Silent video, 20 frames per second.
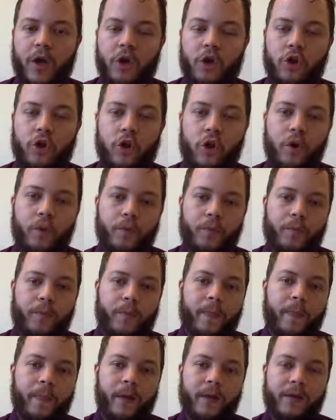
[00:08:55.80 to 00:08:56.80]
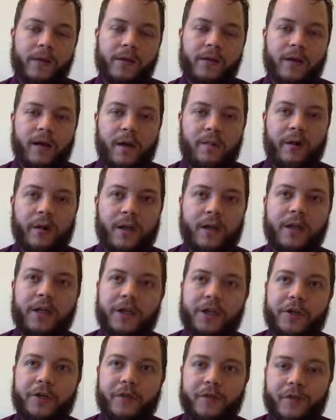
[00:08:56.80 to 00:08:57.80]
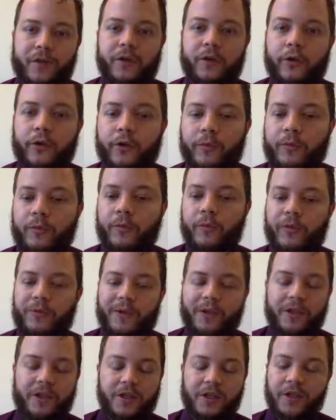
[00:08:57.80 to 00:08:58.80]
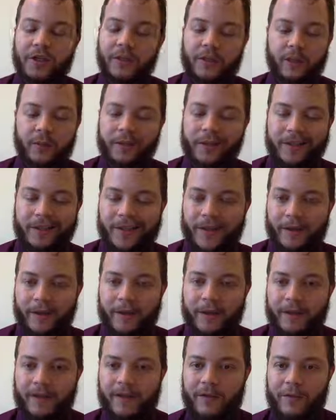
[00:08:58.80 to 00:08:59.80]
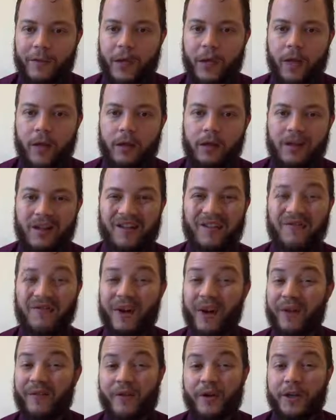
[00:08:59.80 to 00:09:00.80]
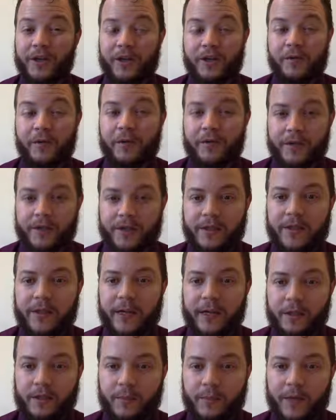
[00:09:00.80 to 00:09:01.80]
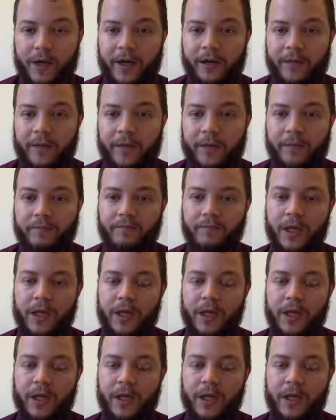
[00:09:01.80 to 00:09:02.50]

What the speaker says: So let's talk about conditionals and loops. We'll spend just a little bit of time on this because it's very, very similar syntax to Python.